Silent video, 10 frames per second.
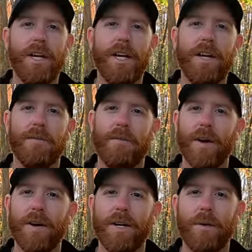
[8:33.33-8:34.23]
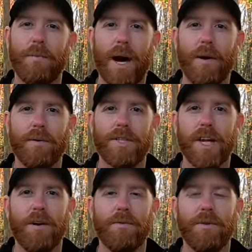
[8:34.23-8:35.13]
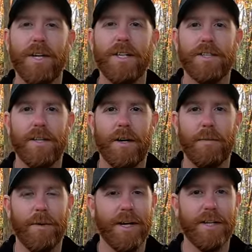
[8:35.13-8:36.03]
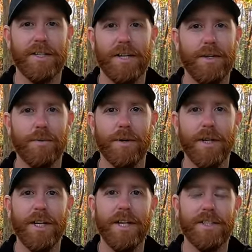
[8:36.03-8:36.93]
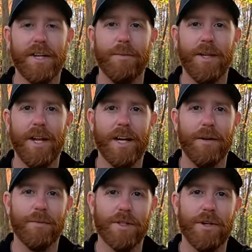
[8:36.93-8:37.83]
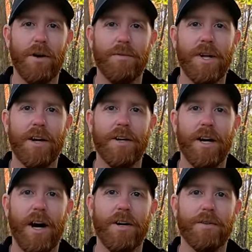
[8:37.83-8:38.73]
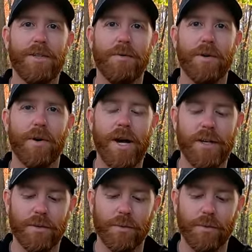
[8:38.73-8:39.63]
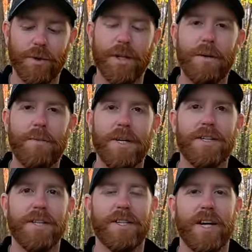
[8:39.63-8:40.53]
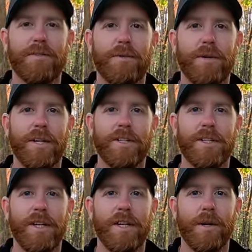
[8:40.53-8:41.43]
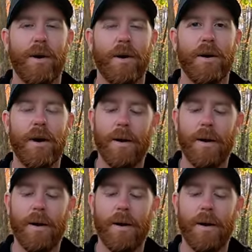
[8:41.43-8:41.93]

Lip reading: need a very good powder scale for this. Like I said, you really need something that can resolve down to the 1/100 of a grain to really be successful in this in the ELR.